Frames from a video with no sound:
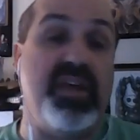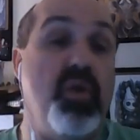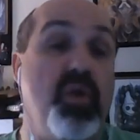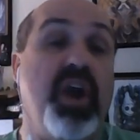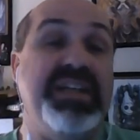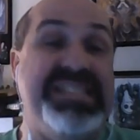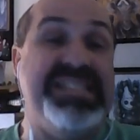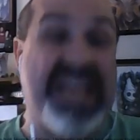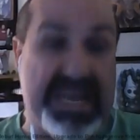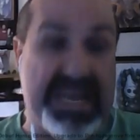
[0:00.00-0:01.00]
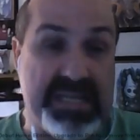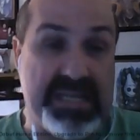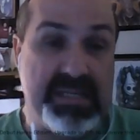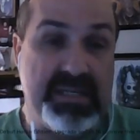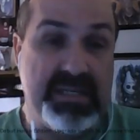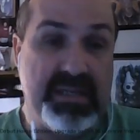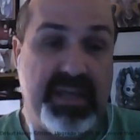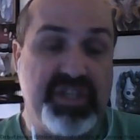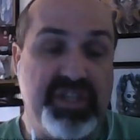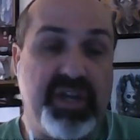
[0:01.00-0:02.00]
you are dead.
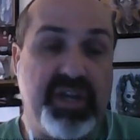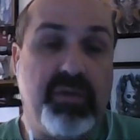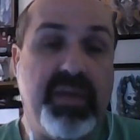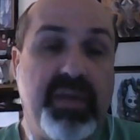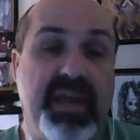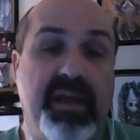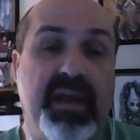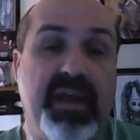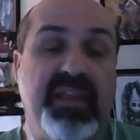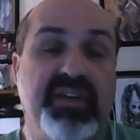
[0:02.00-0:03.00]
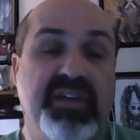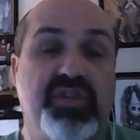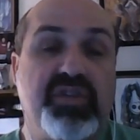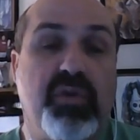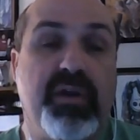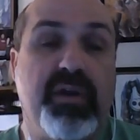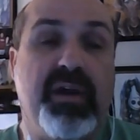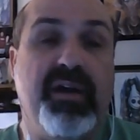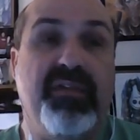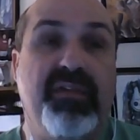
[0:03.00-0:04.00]
And generally, anything short
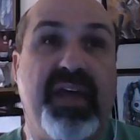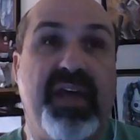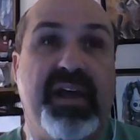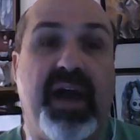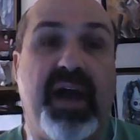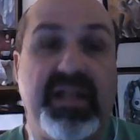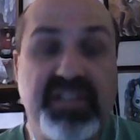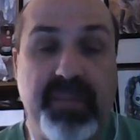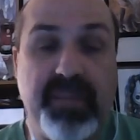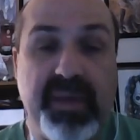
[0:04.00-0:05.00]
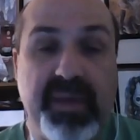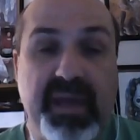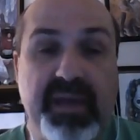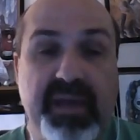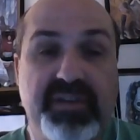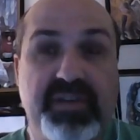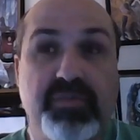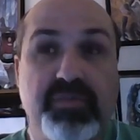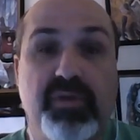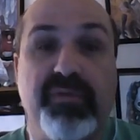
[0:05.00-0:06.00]
of a God stepping in,
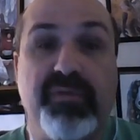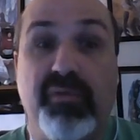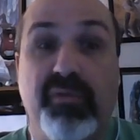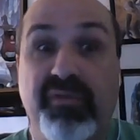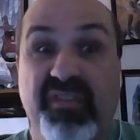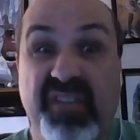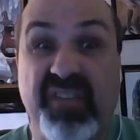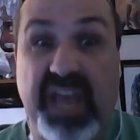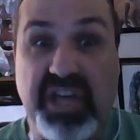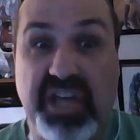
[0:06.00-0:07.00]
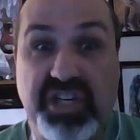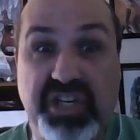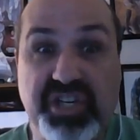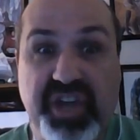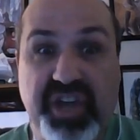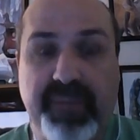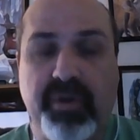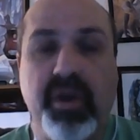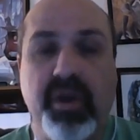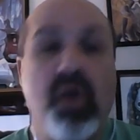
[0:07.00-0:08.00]
some sort of a revivification
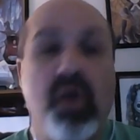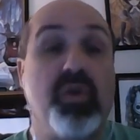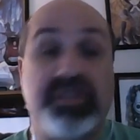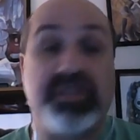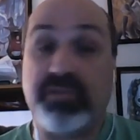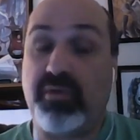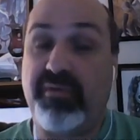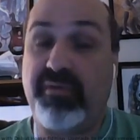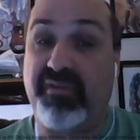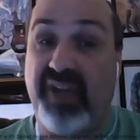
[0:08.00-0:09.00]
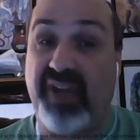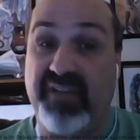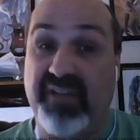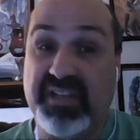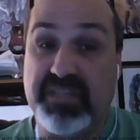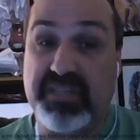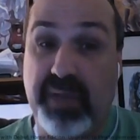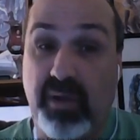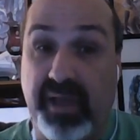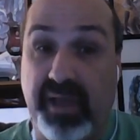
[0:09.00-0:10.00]
chamber, or some sort of reviving
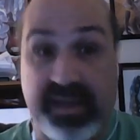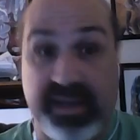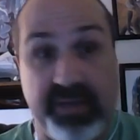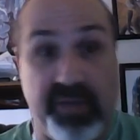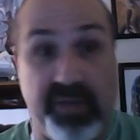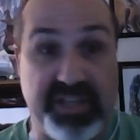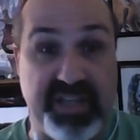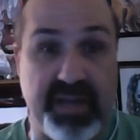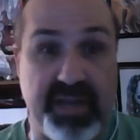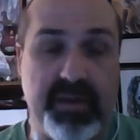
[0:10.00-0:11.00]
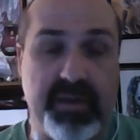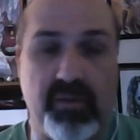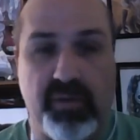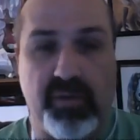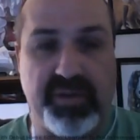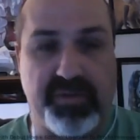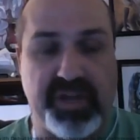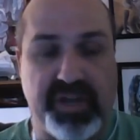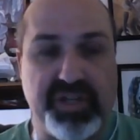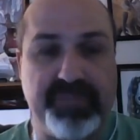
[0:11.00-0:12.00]
spell like a raised dead or a
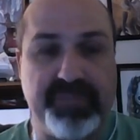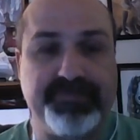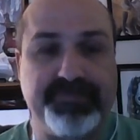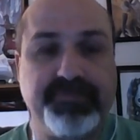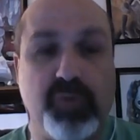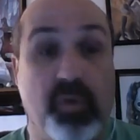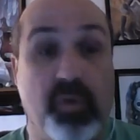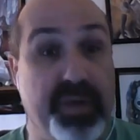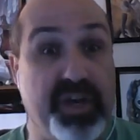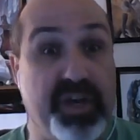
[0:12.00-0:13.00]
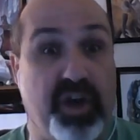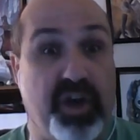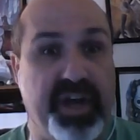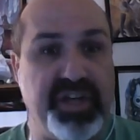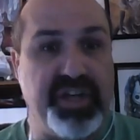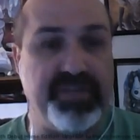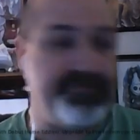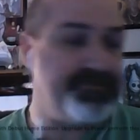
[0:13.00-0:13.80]
resurrection or reincarnation,